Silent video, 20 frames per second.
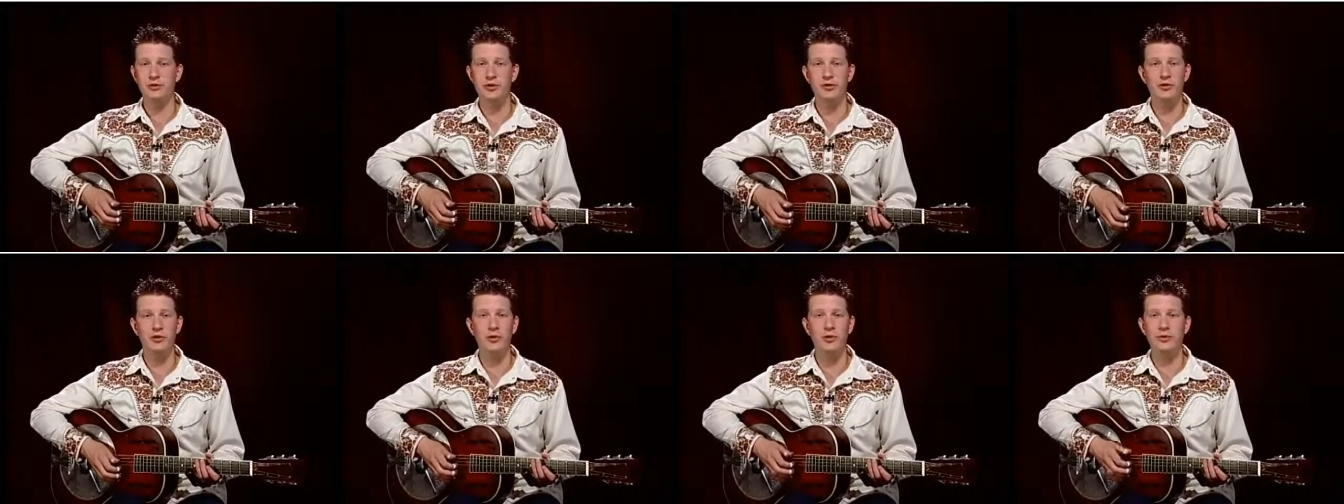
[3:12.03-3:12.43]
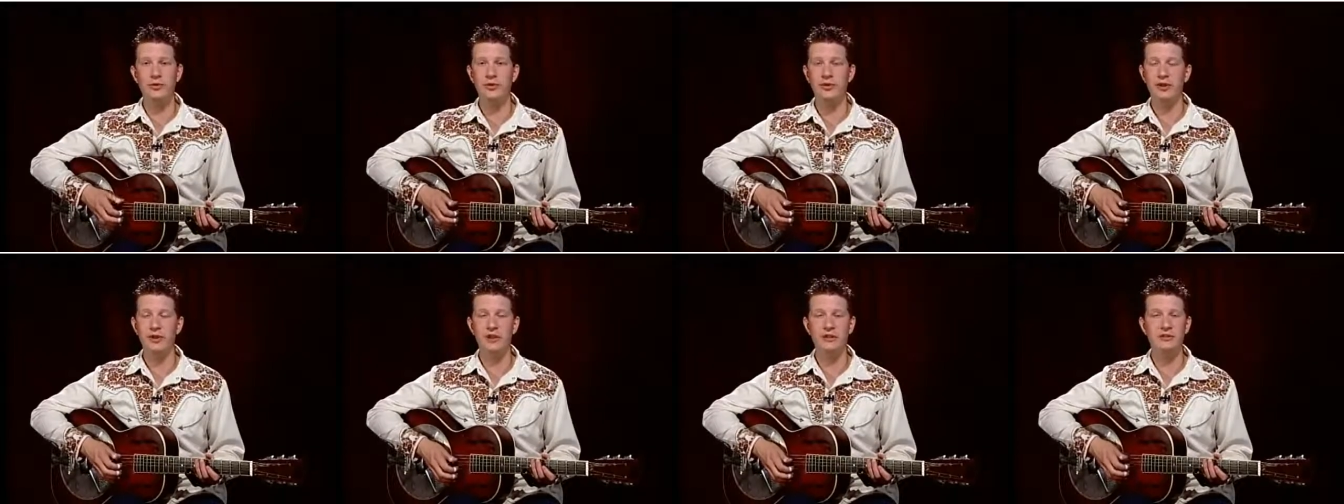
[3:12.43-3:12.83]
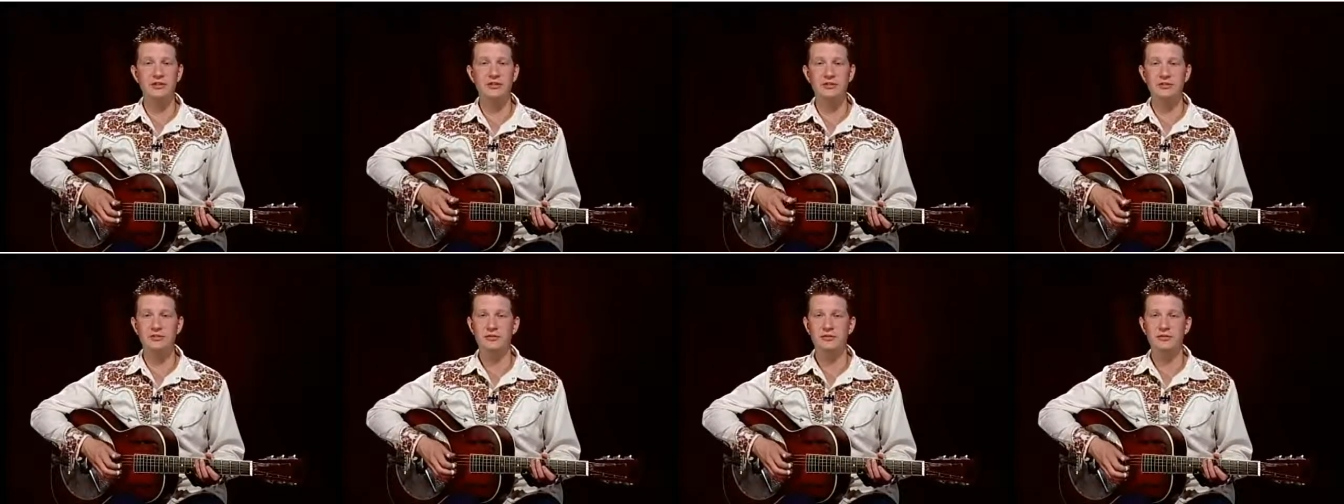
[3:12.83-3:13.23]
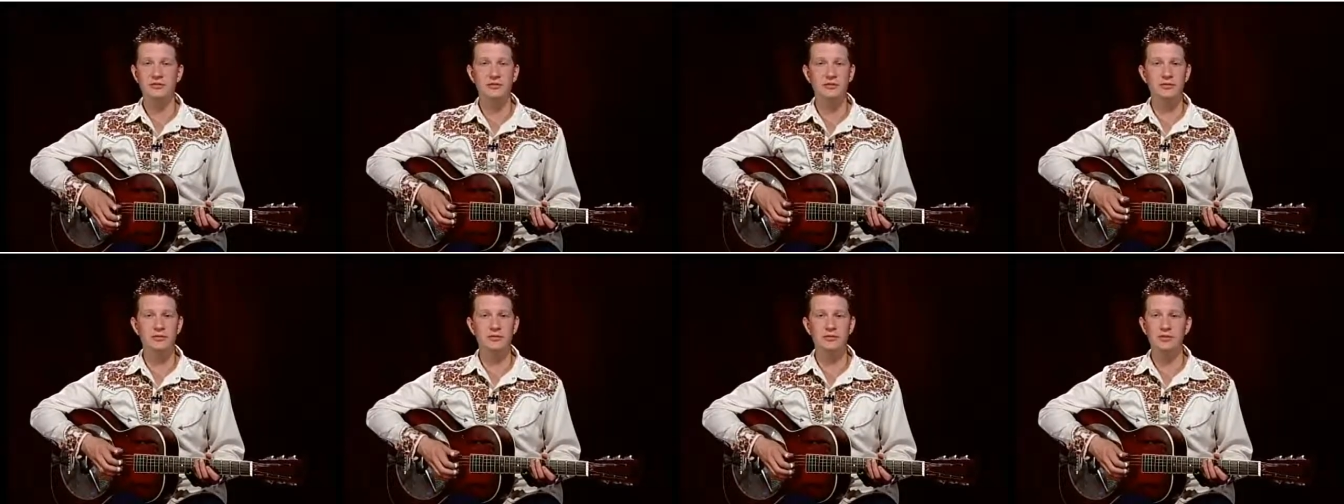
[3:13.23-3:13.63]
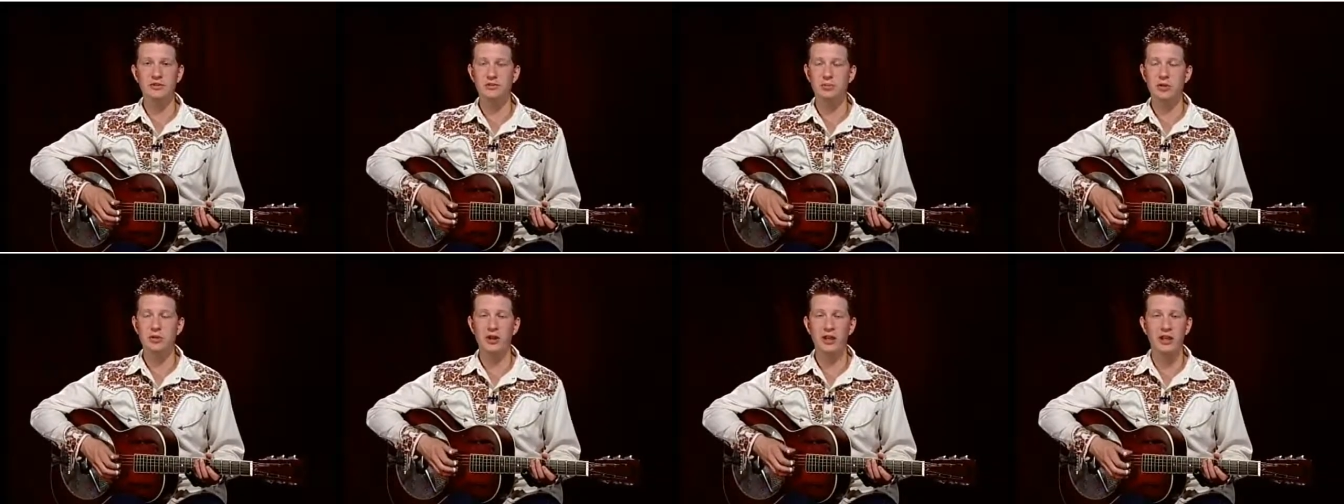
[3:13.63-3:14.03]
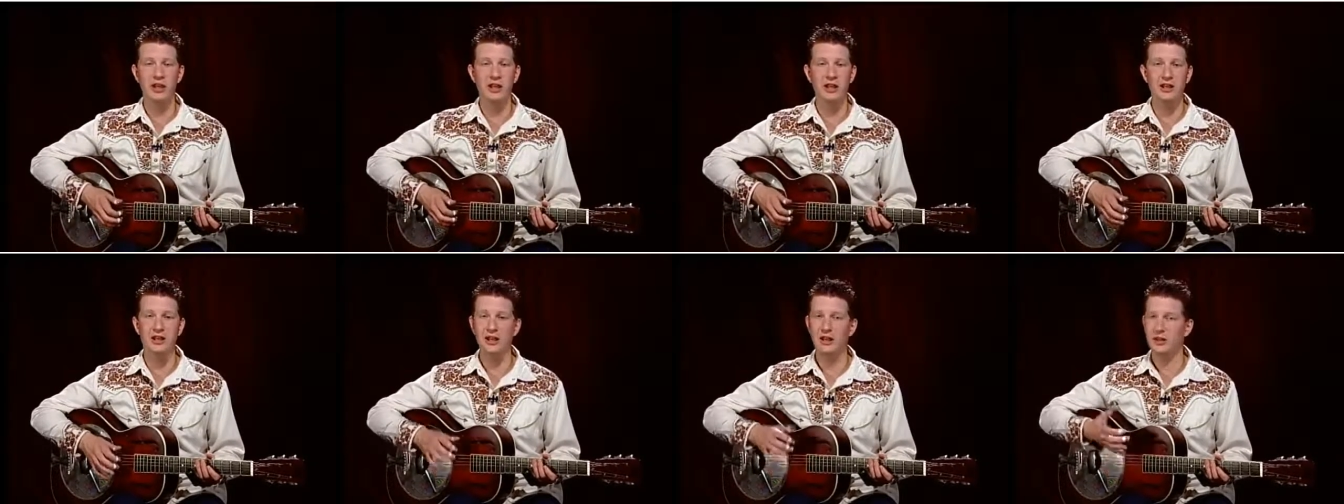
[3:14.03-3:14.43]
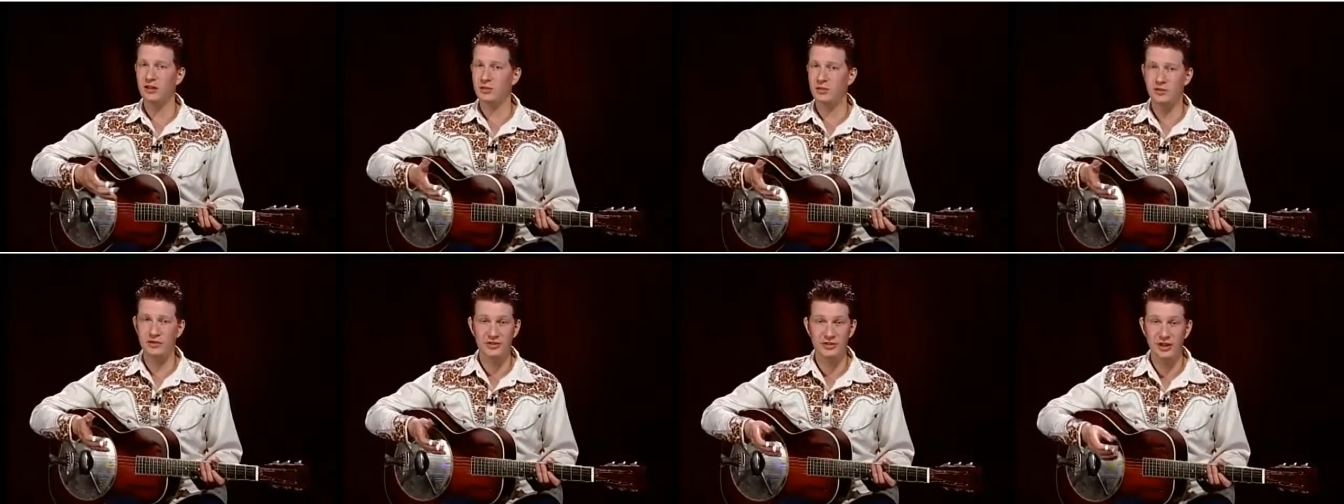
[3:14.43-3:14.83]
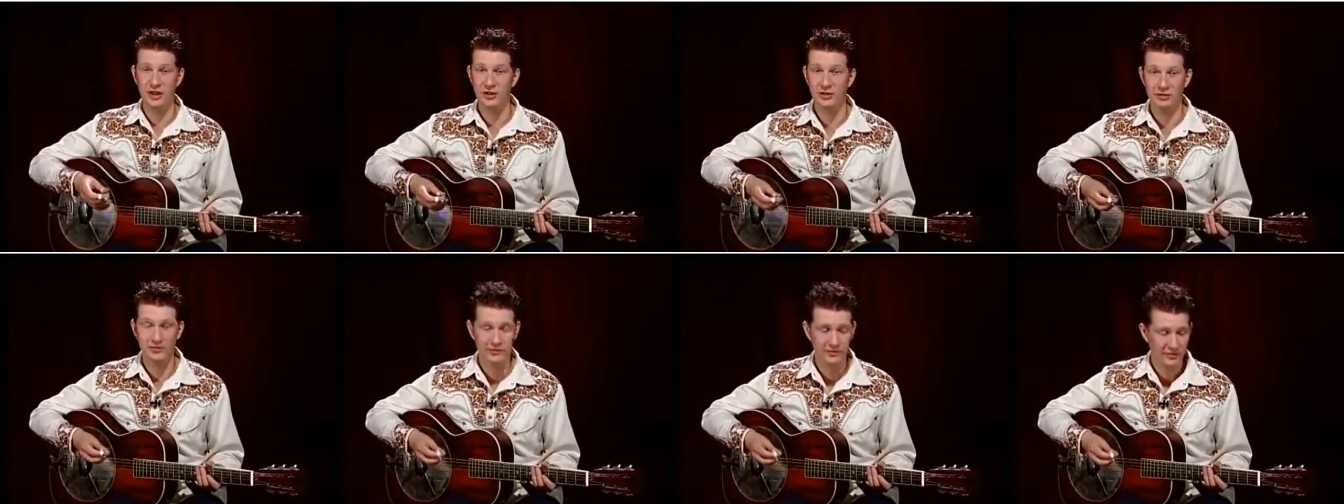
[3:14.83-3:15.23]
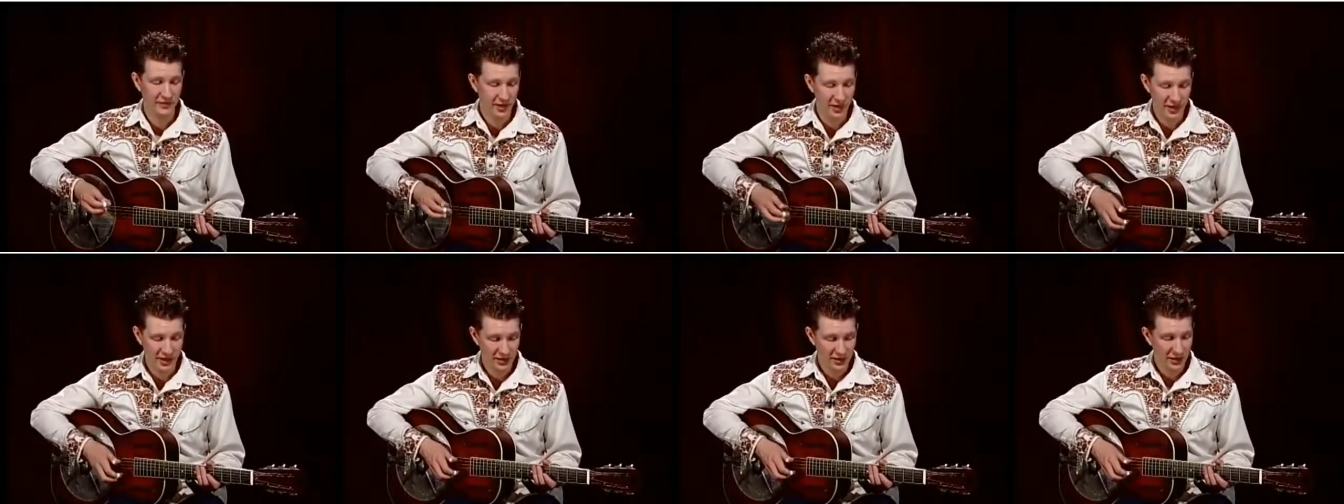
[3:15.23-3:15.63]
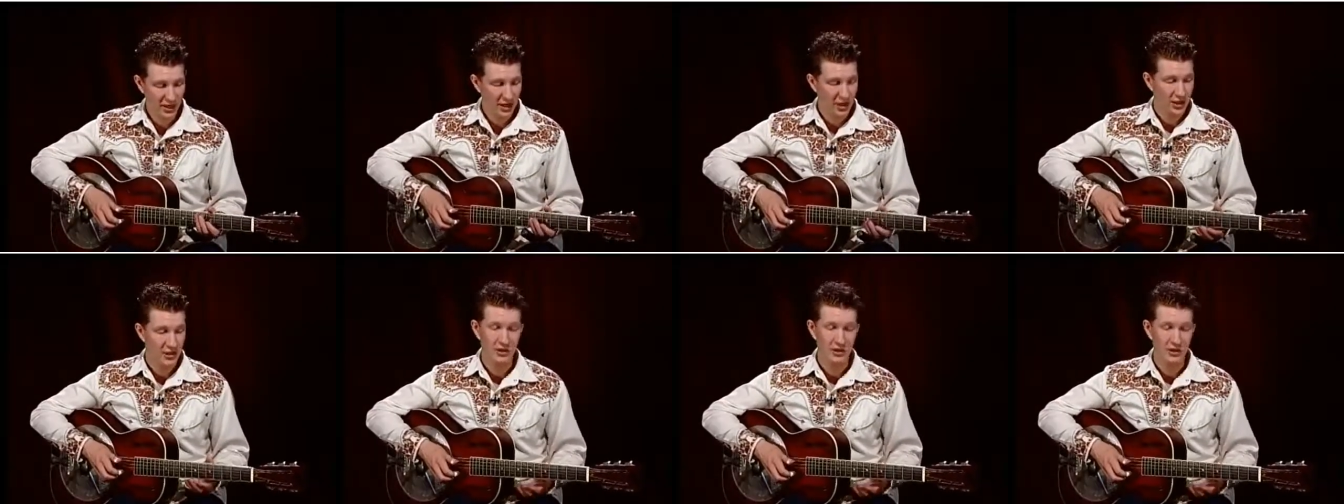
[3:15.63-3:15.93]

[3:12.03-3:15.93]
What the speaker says: throughout the whole thing, just playing it, and it would sound fine.